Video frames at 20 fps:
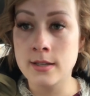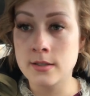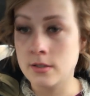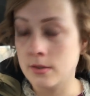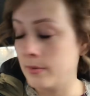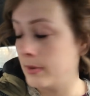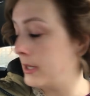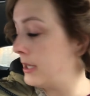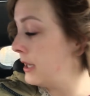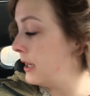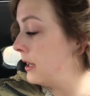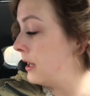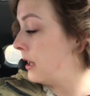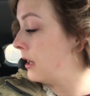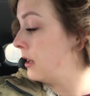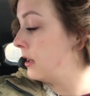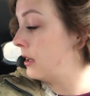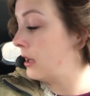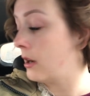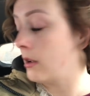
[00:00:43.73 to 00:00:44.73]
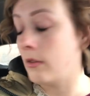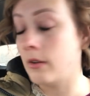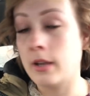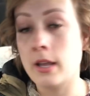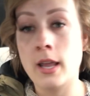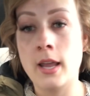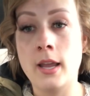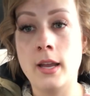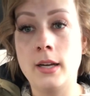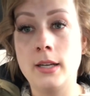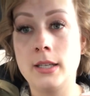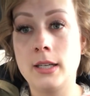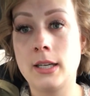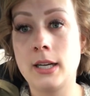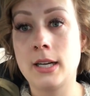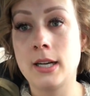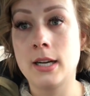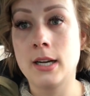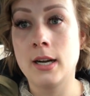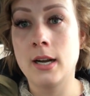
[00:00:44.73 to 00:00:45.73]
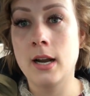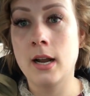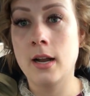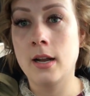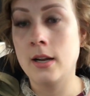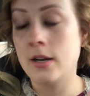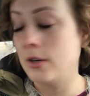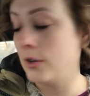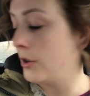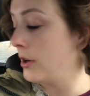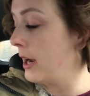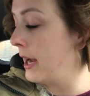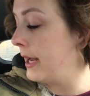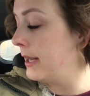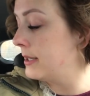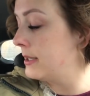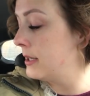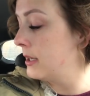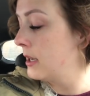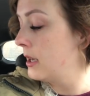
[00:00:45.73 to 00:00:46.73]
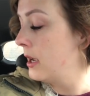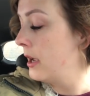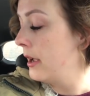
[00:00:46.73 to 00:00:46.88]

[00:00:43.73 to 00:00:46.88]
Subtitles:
So we did, and they're looking great.